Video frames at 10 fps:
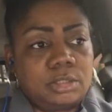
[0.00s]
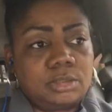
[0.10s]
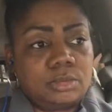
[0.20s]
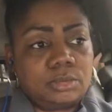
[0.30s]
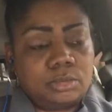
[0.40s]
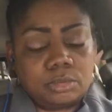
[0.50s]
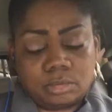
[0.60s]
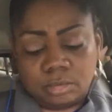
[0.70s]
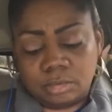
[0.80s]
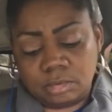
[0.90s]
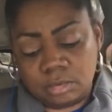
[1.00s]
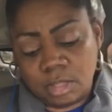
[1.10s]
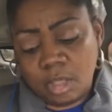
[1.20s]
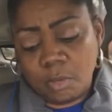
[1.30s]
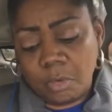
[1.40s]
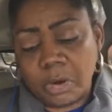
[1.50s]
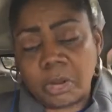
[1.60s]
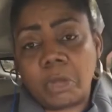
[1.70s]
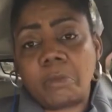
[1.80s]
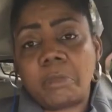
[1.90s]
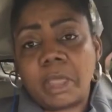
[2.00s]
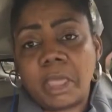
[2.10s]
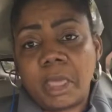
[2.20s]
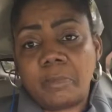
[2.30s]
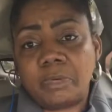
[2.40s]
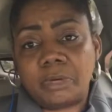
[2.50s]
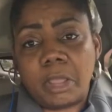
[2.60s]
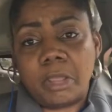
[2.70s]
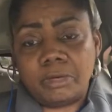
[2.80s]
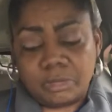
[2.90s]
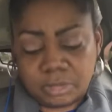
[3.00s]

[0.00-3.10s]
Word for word: to work on my appetite,